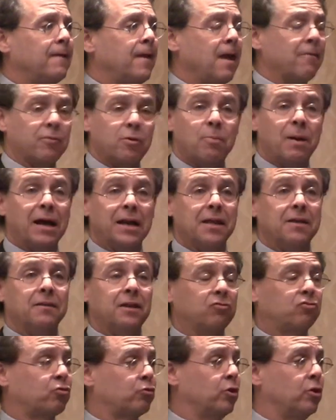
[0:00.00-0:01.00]
Everybody in
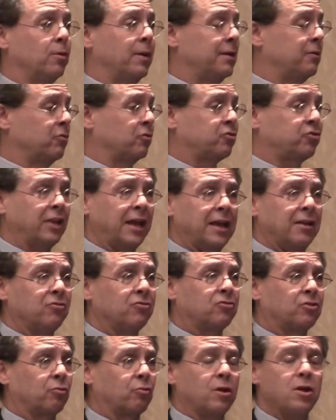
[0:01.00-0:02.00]
this room
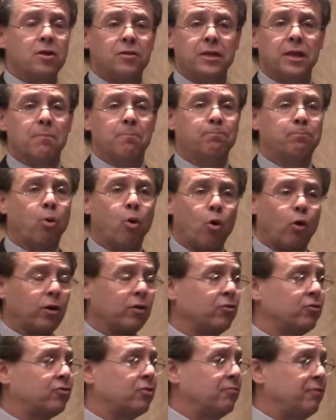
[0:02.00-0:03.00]
understands the
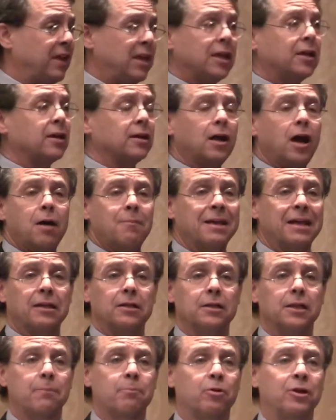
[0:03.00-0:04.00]
importance of
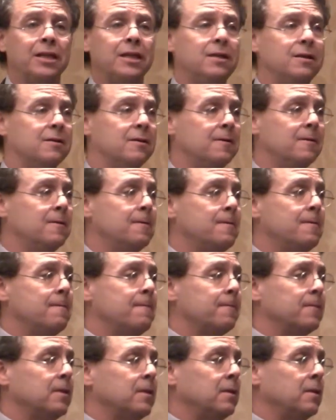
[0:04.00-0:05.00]
economic liberty,
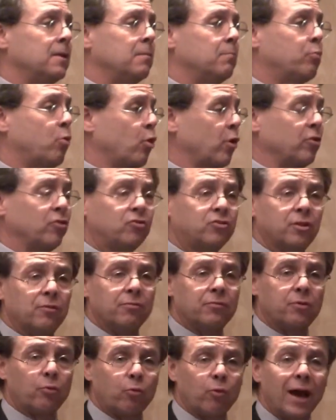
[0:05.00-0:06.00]
importance
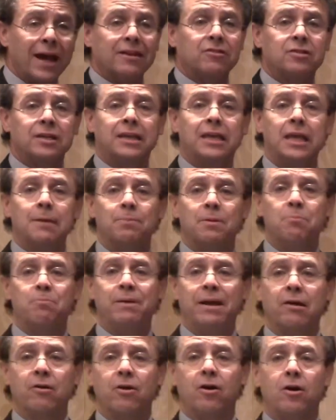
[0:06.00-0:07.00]
of the right to keep and
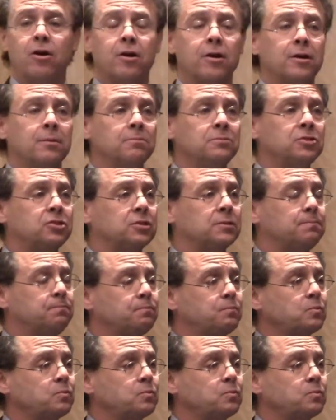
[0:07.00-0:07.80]
bear arms.